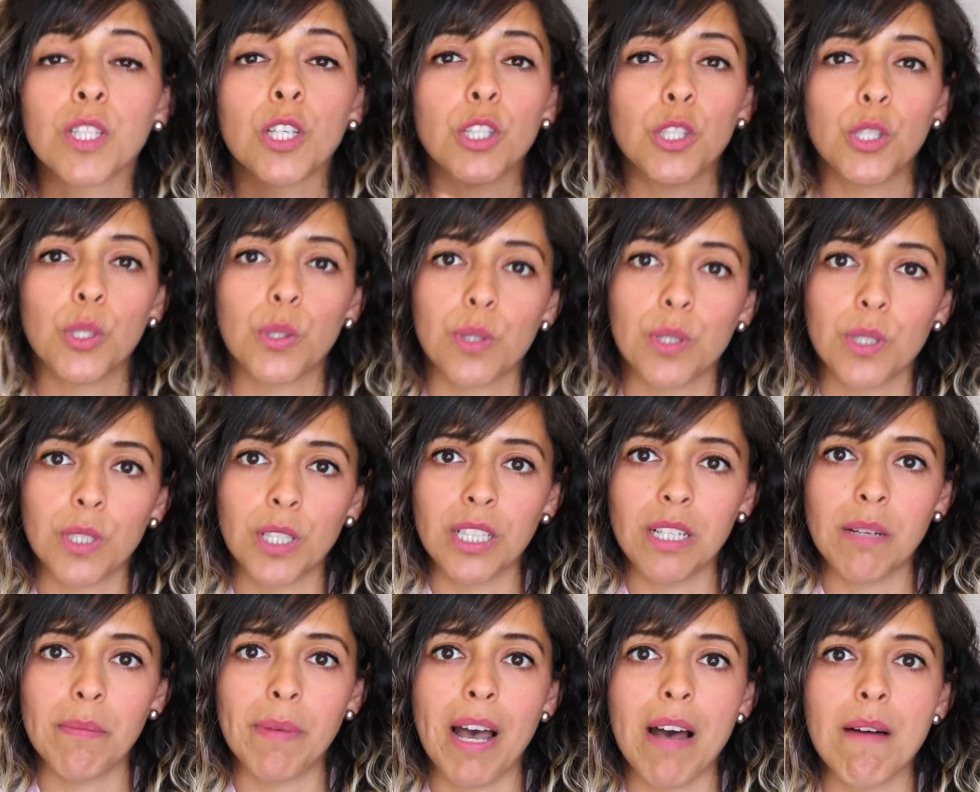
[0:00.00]
you
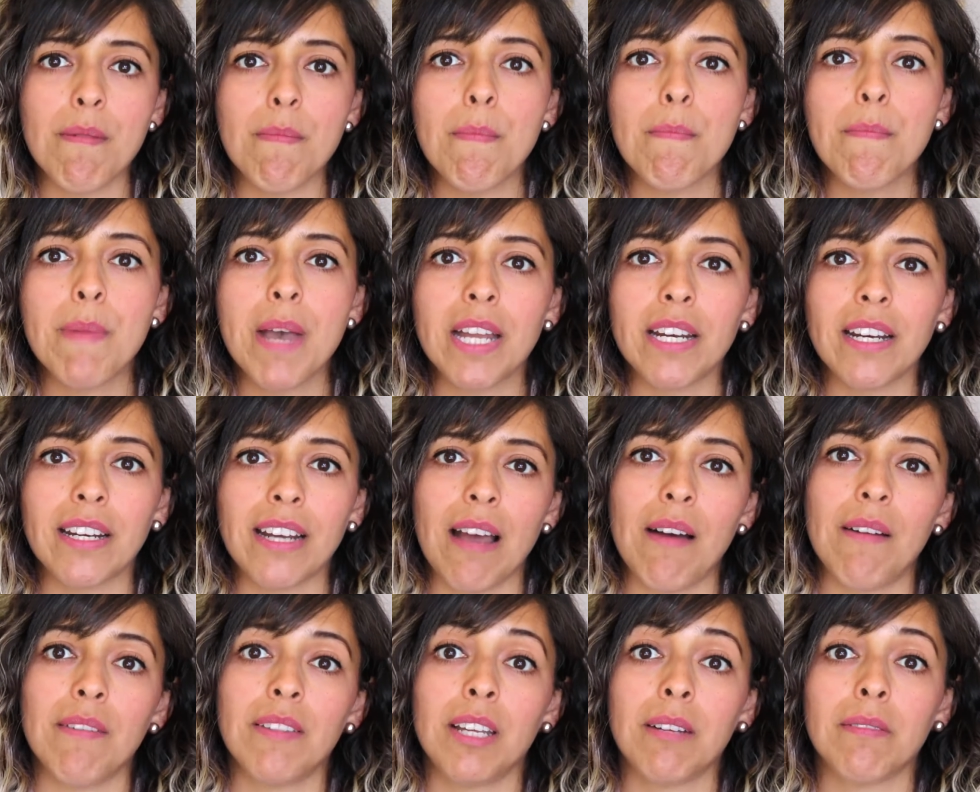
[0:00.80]
learn about men and
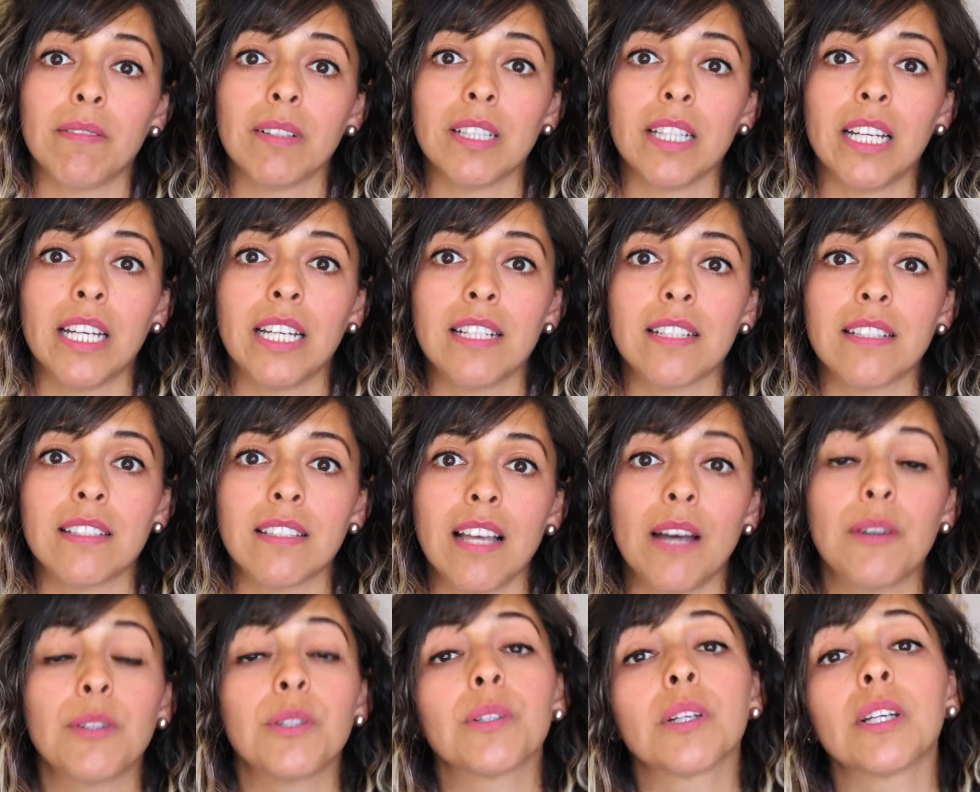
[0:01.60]
how they relate,
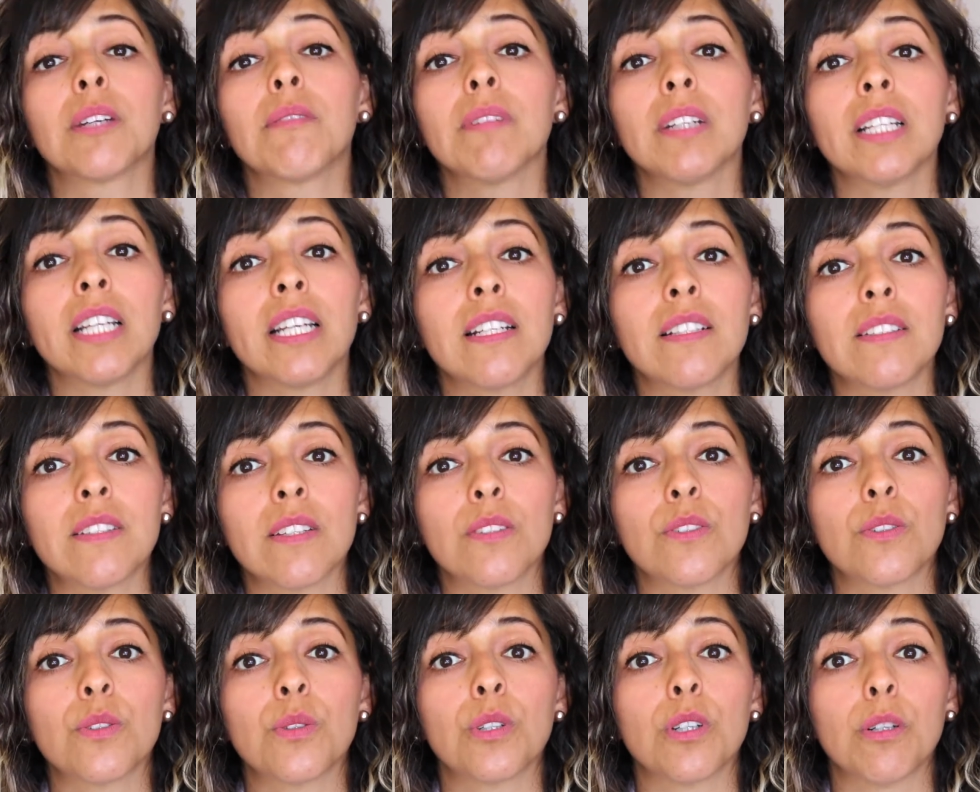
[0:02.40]
how you can
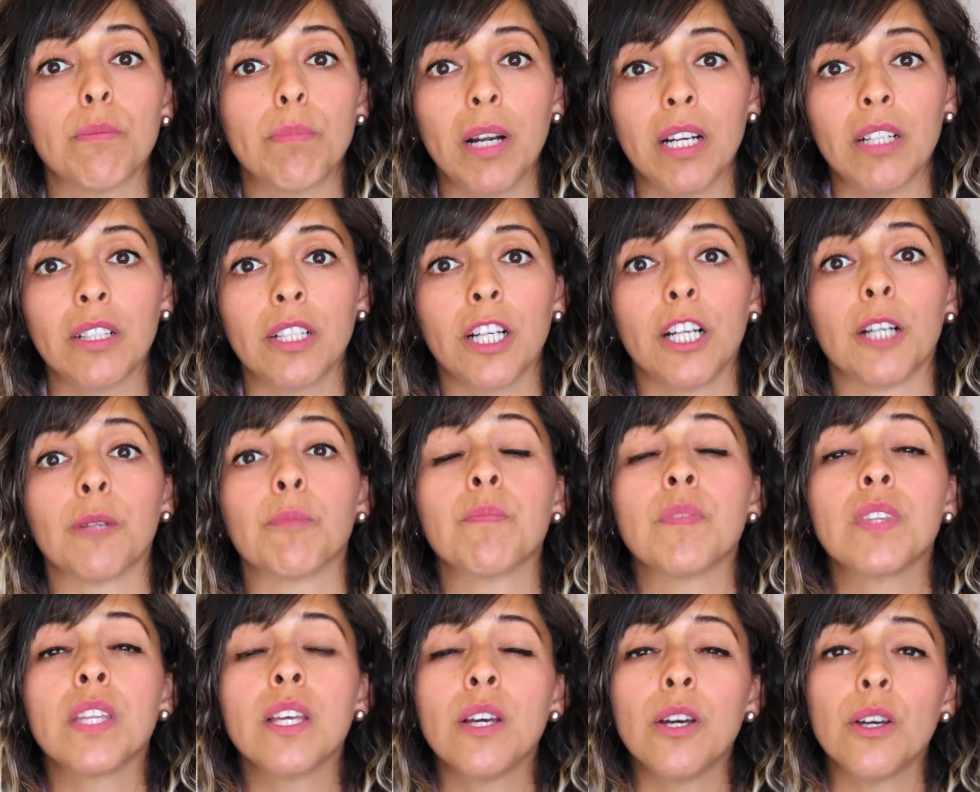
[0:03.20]
relate to your
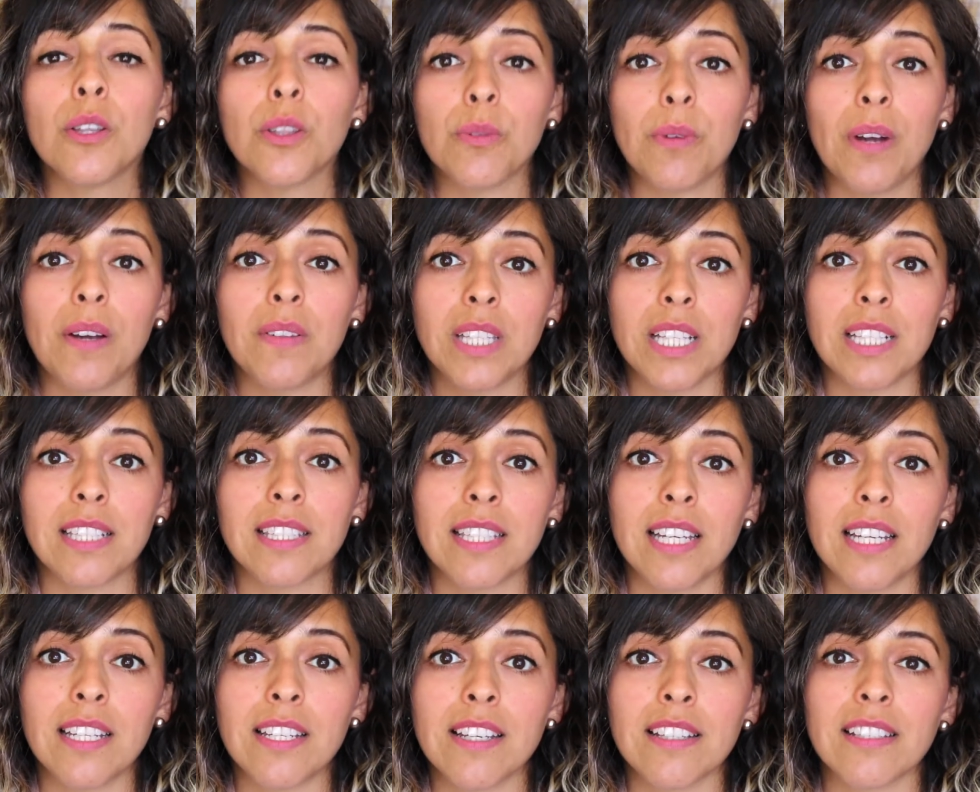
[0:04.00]
partner throughout these
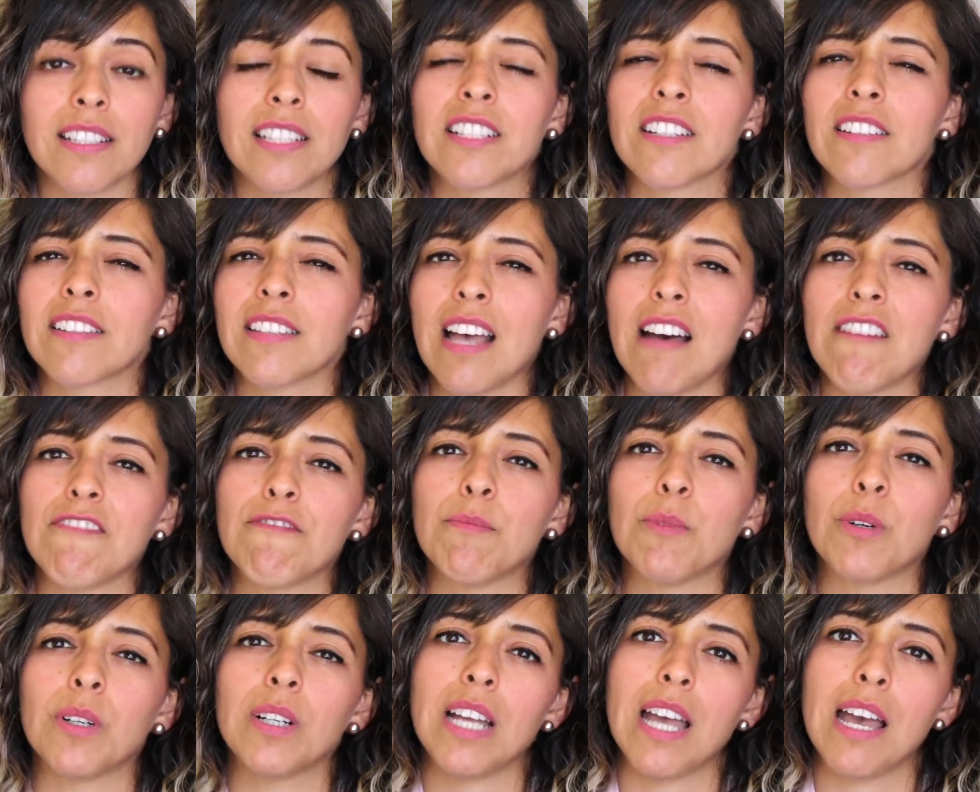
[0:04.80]
stages and just have
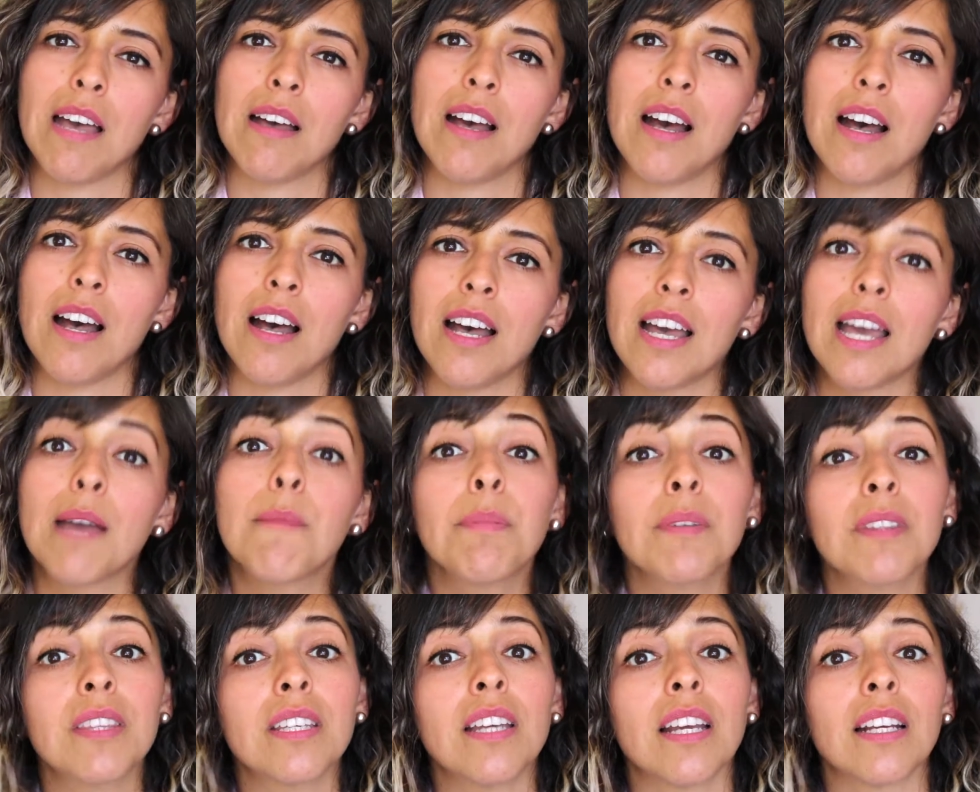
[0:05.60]
more
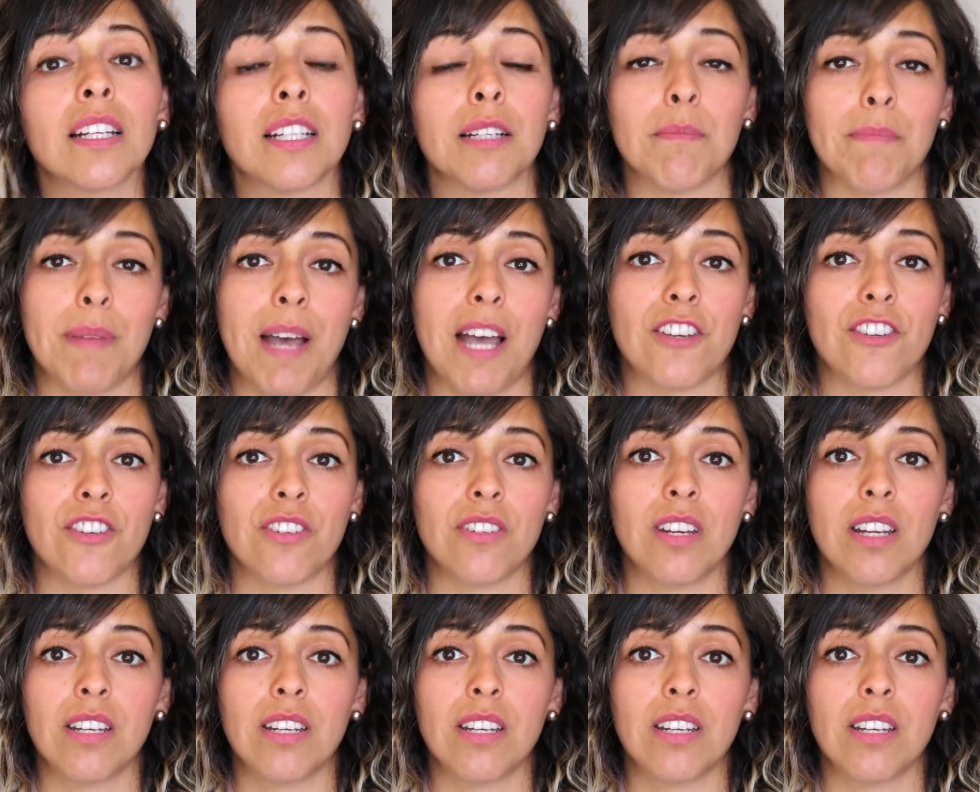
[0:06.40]
empathy and compassion.